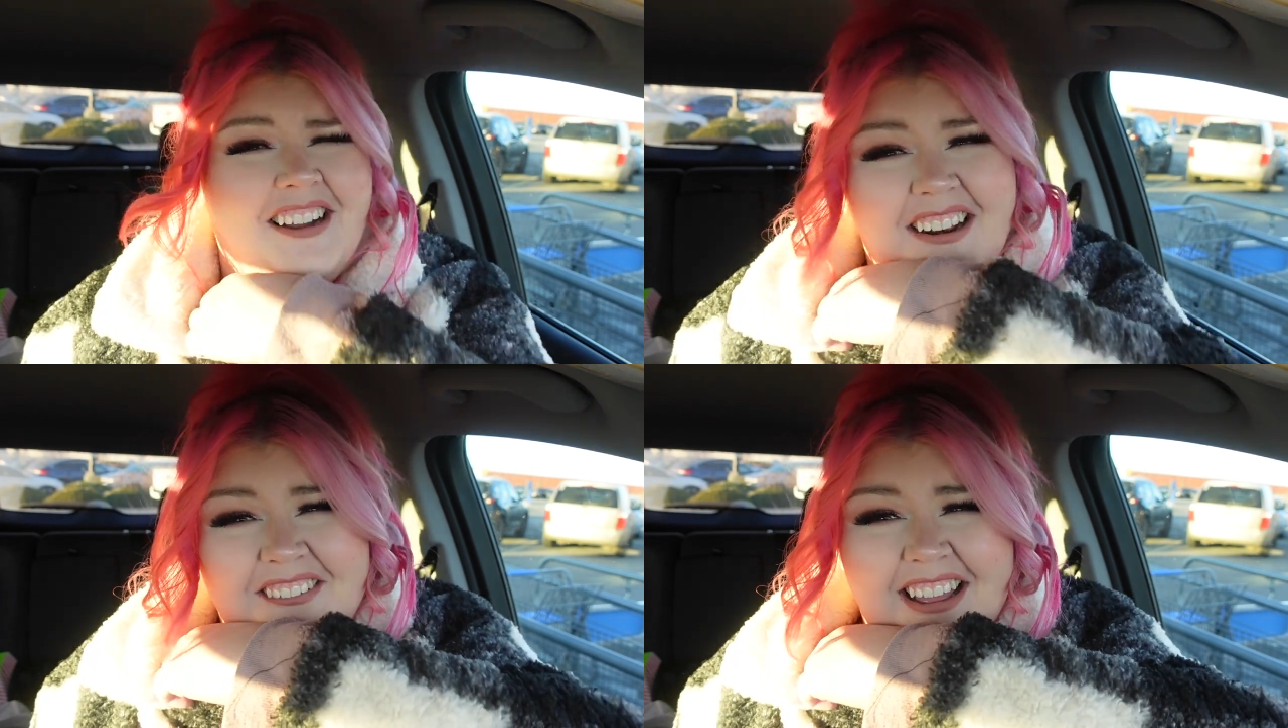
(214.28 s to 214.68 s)

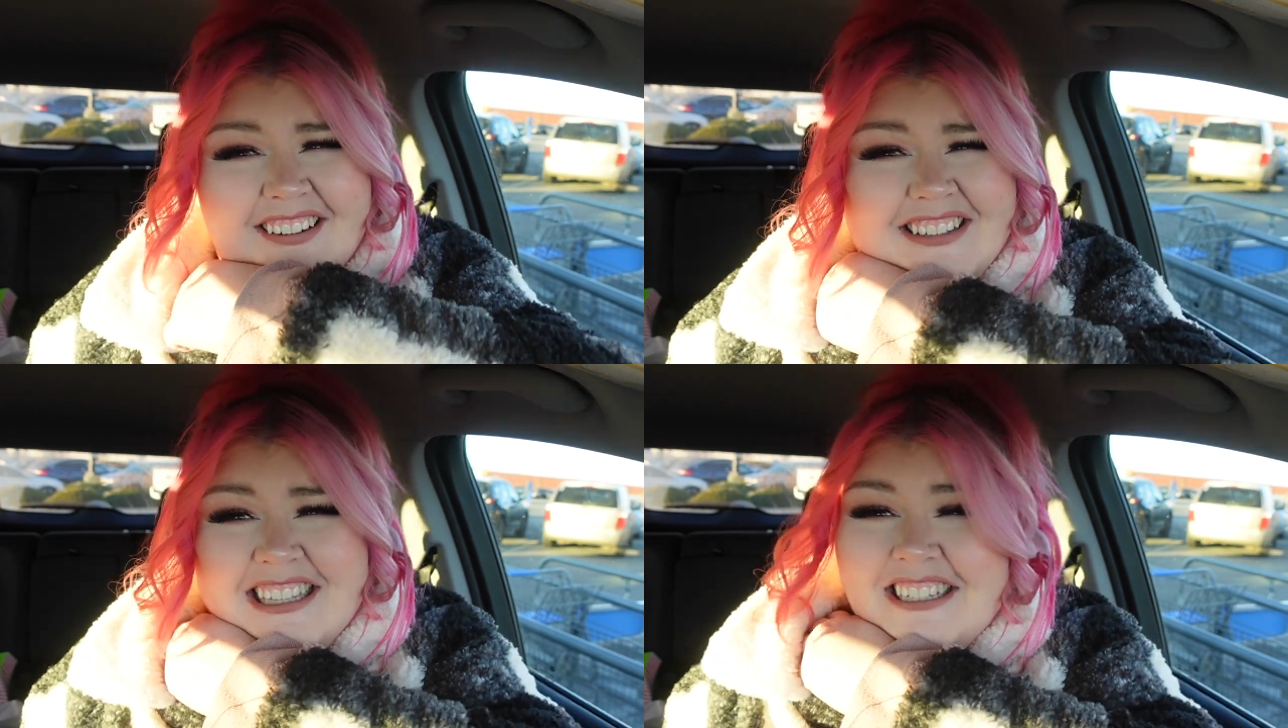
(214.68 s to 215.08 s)
right away.
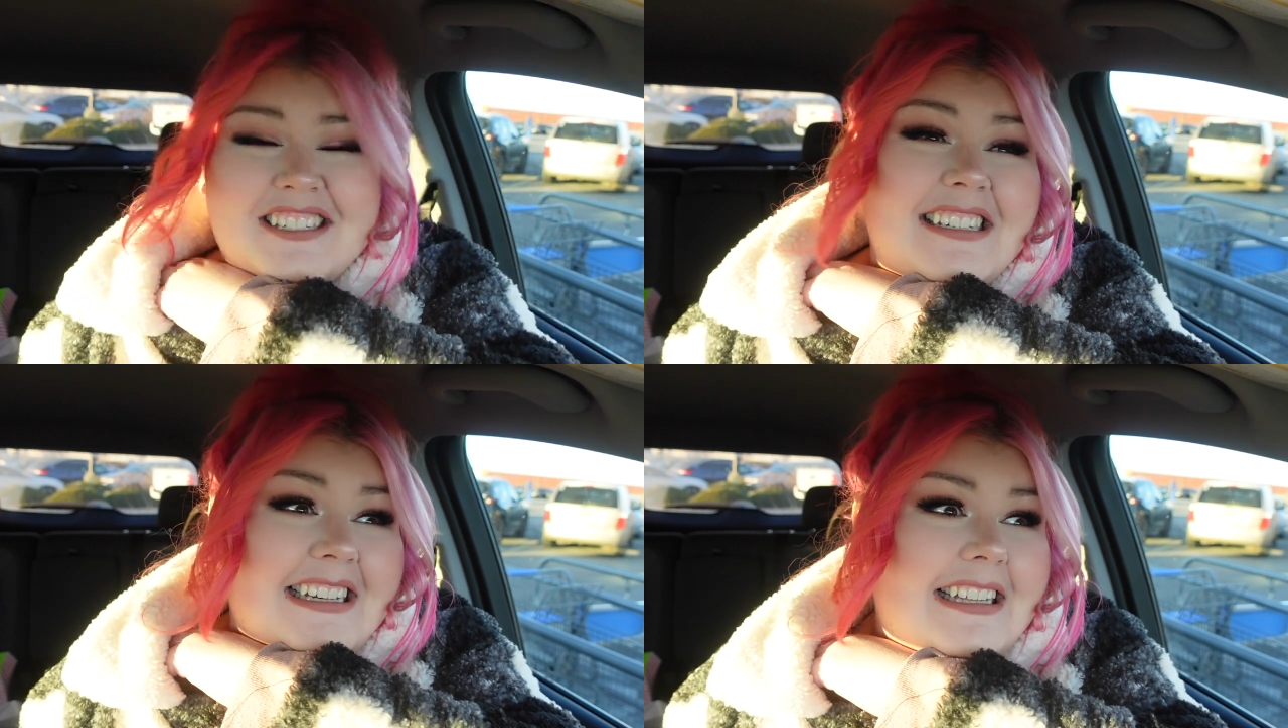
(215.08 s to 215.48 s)
I was like,
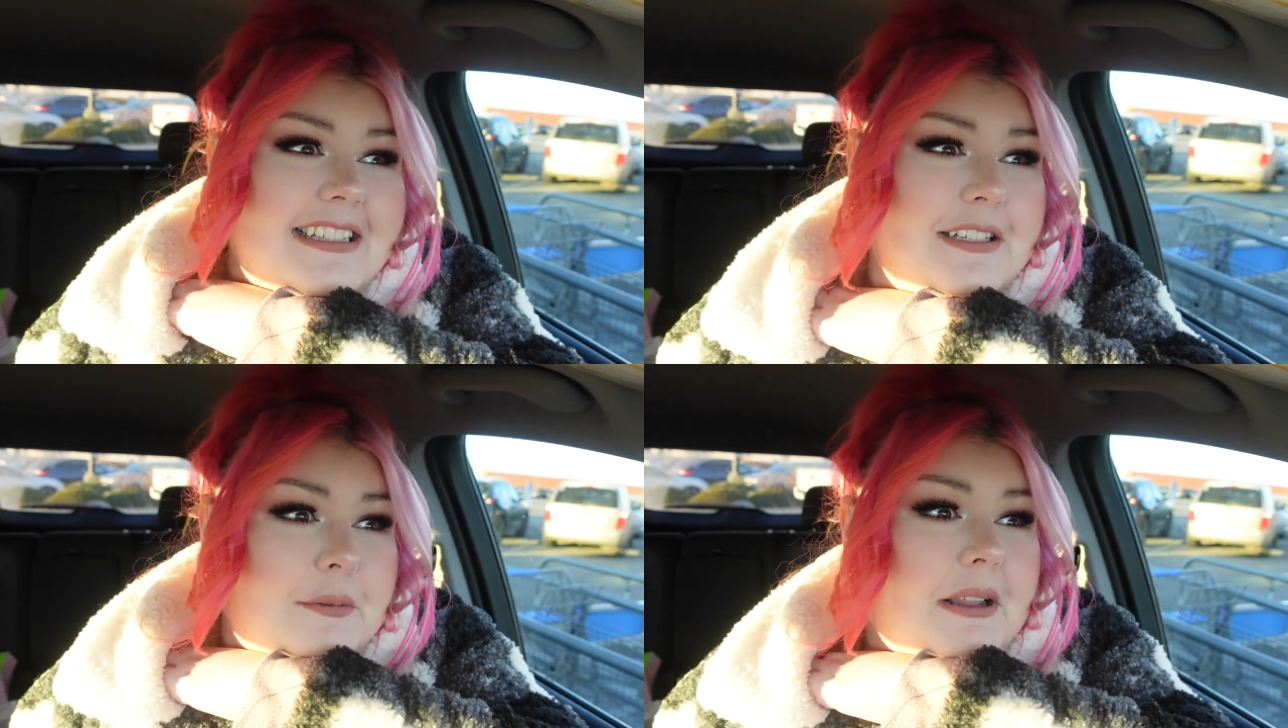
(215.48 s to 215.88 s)
she needs
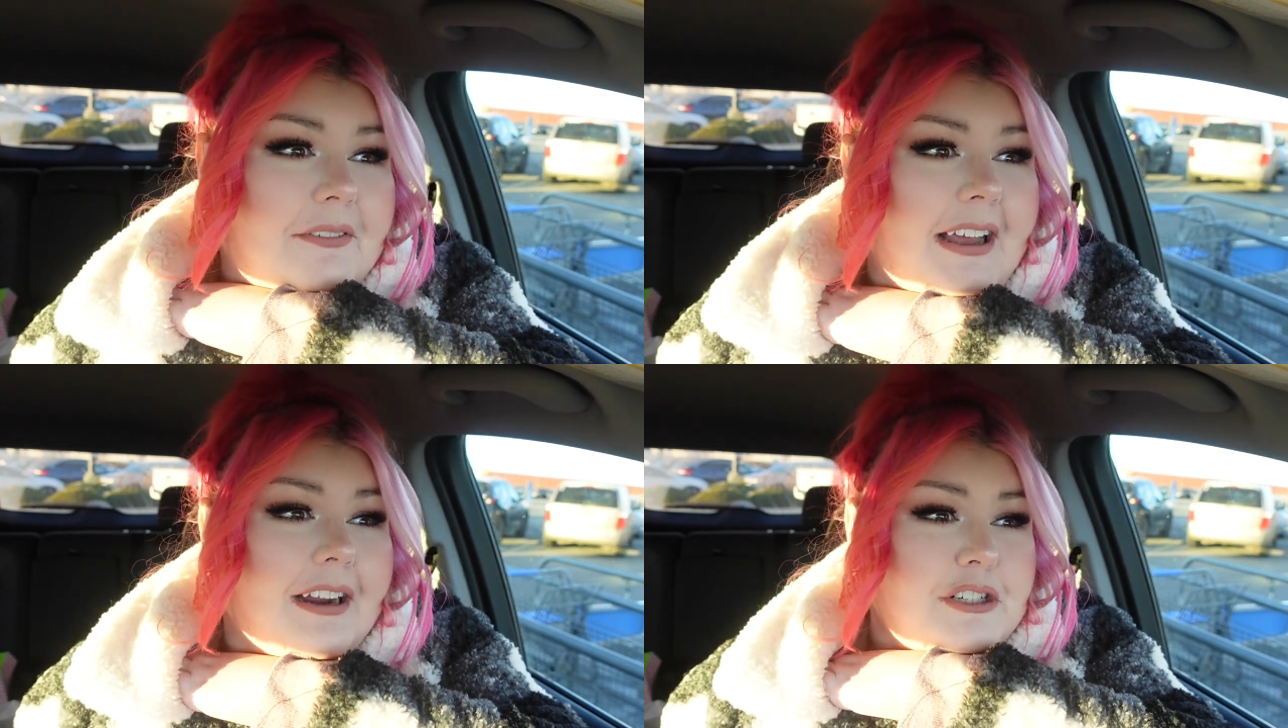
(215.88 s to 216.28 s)
the
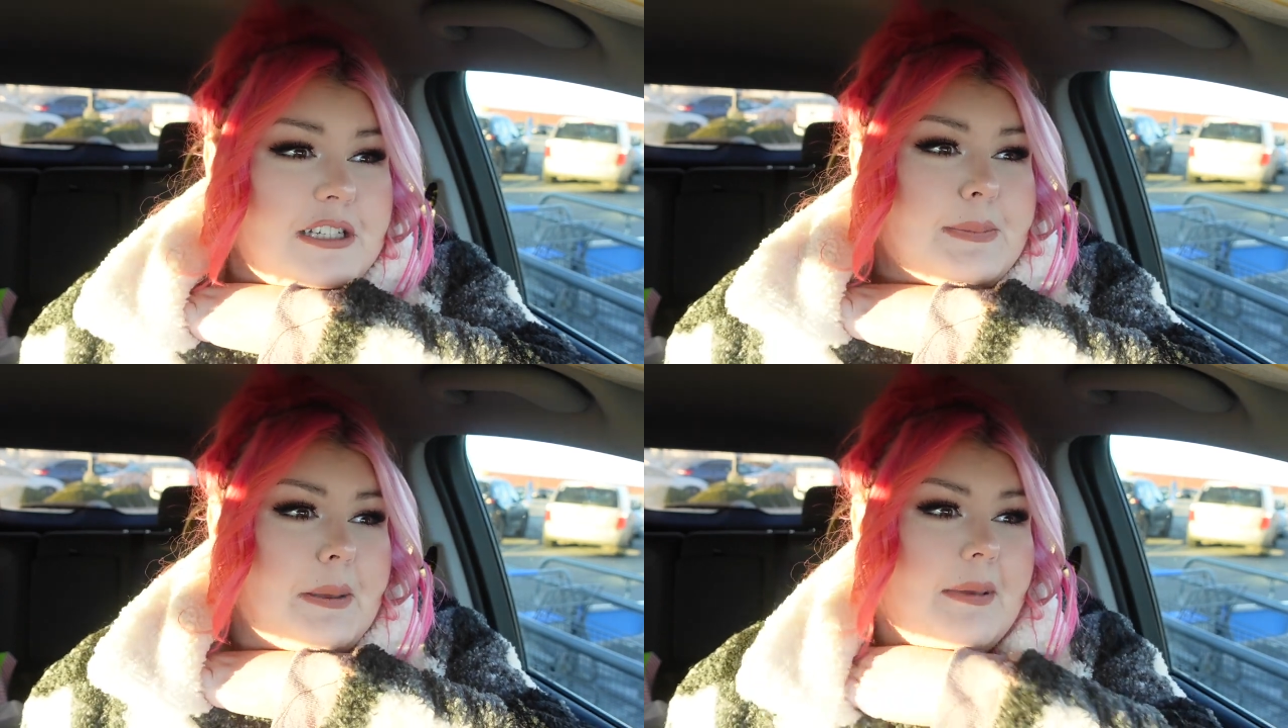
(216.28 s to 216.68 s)
humidifier.
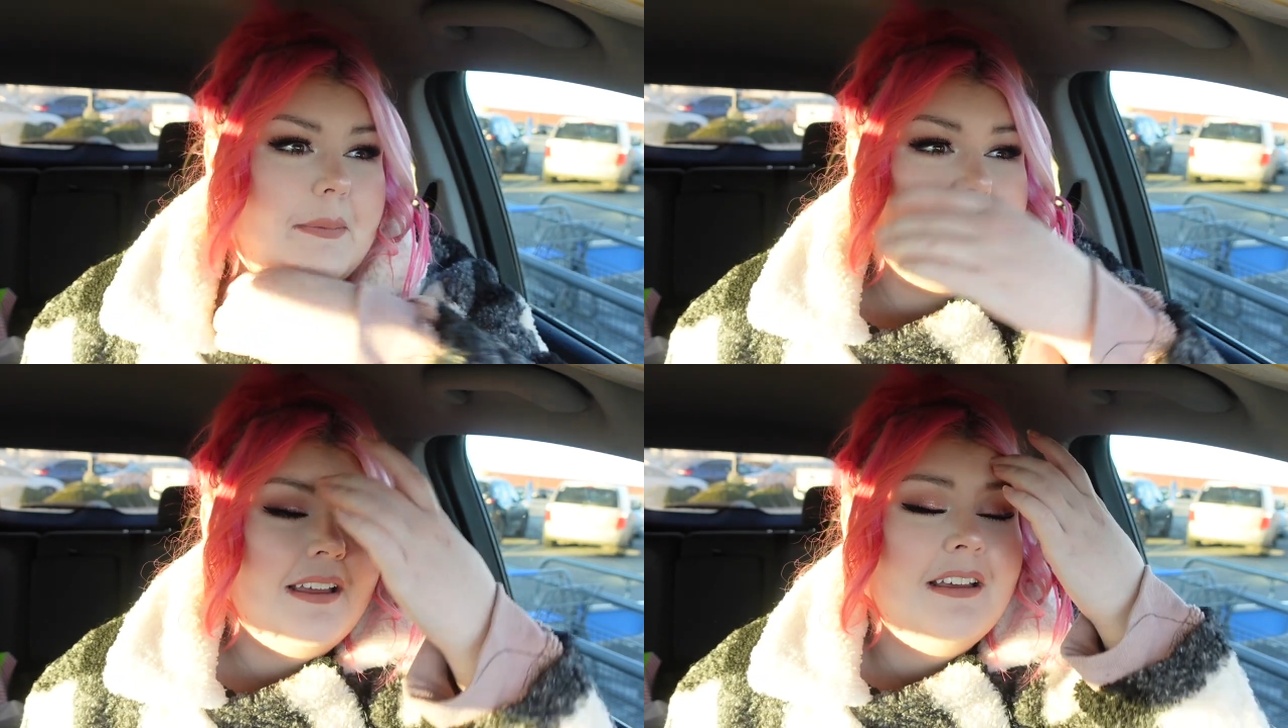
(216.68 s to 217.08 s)
She's my
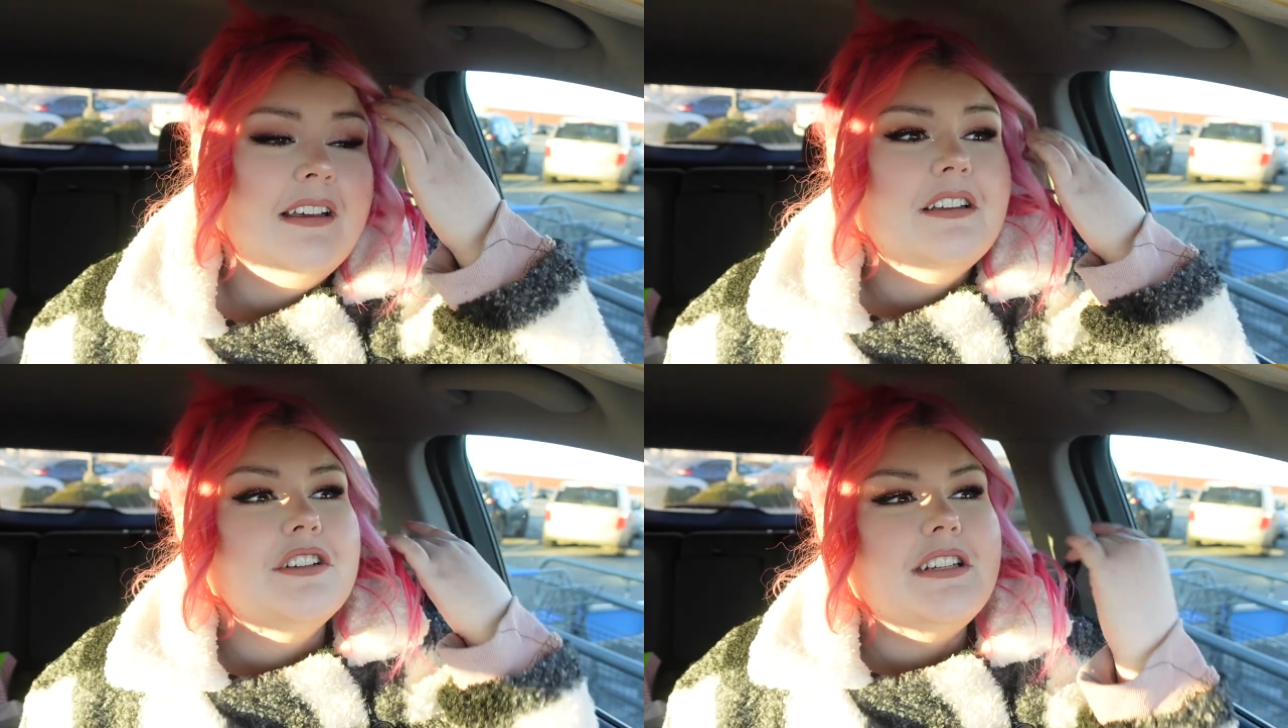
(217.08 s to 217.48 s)
baby.
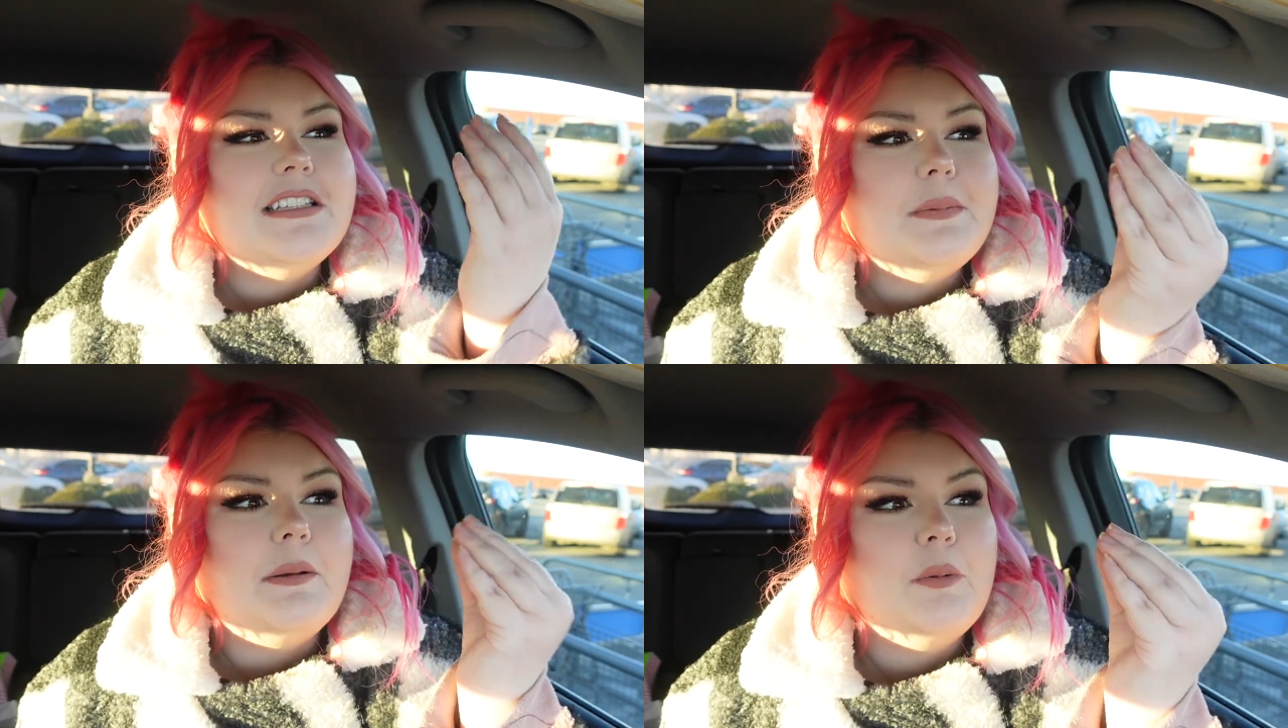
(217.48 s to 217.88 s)
She
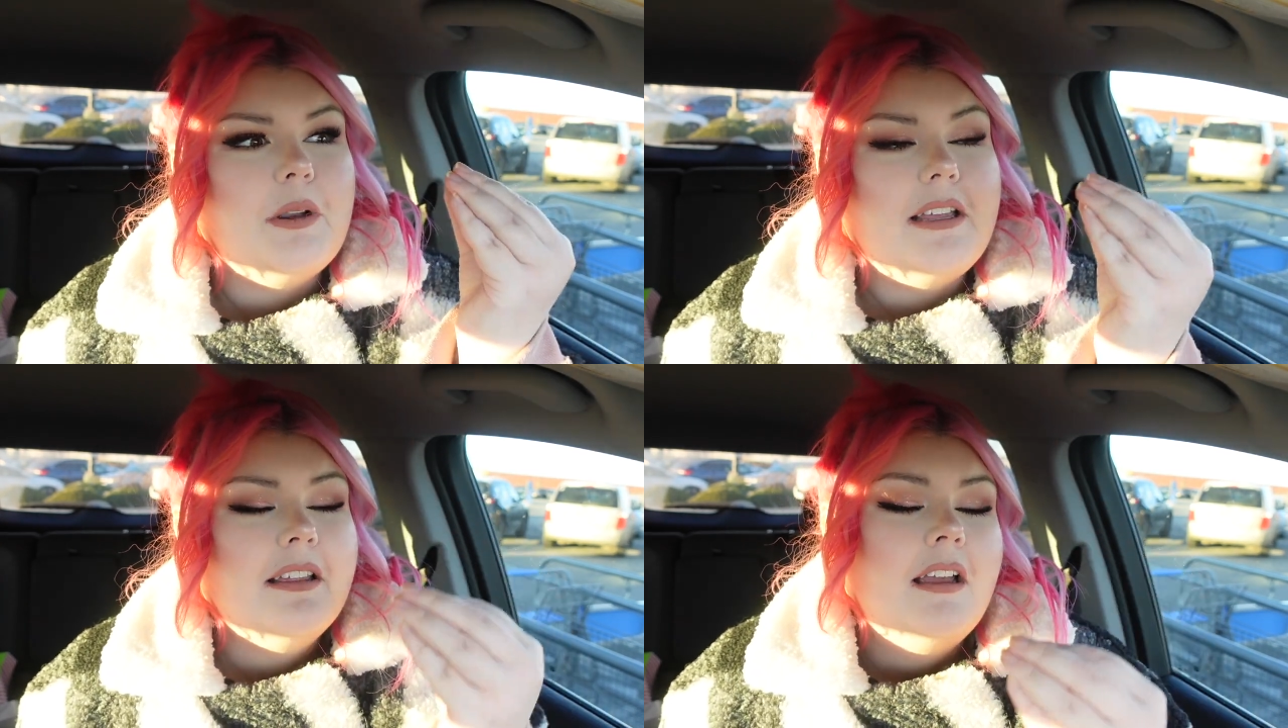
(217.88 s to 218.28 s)
needs to be able to
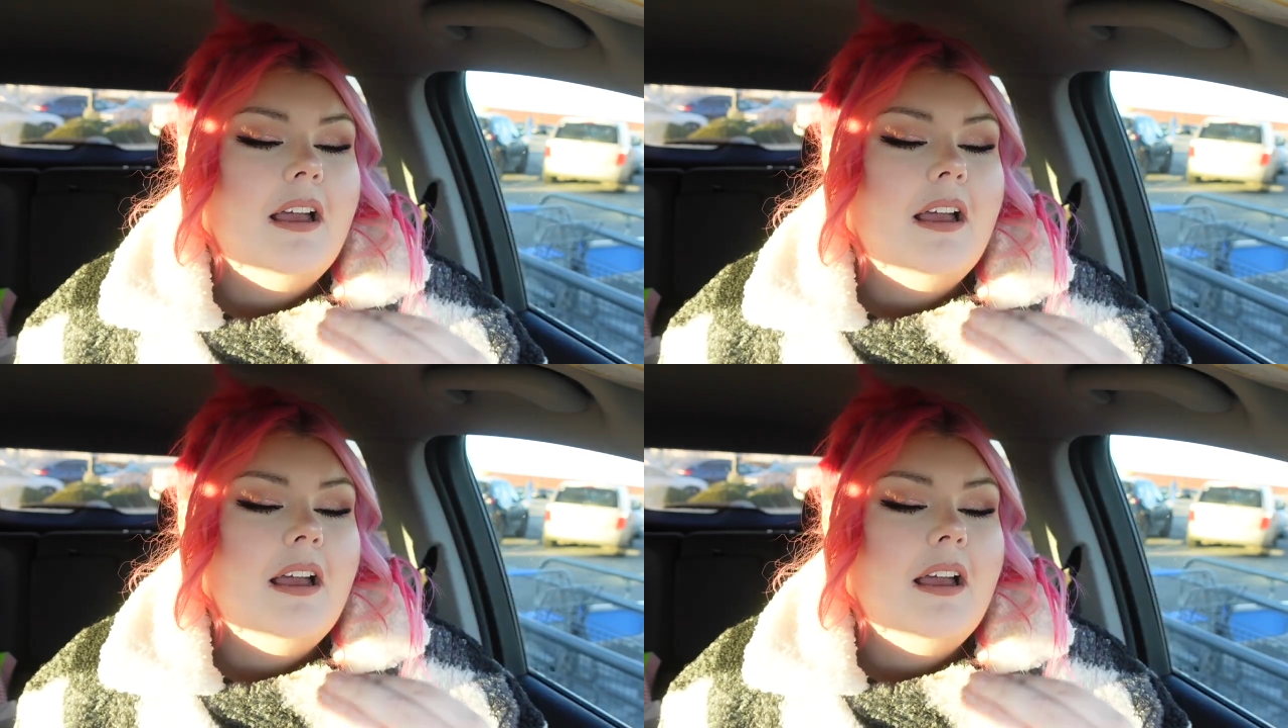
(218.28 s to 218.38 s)
breathe.